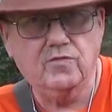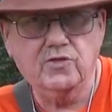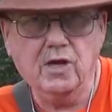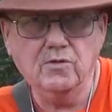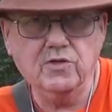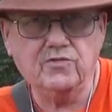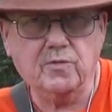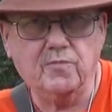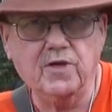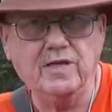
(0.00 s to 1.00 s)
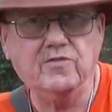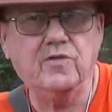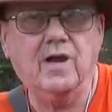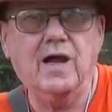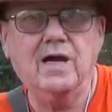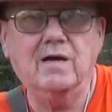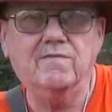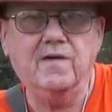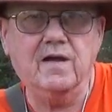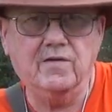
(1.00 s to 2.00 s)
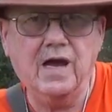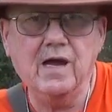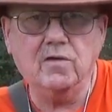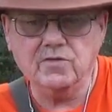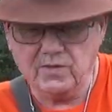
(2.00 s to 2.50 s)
show you some things that I have found out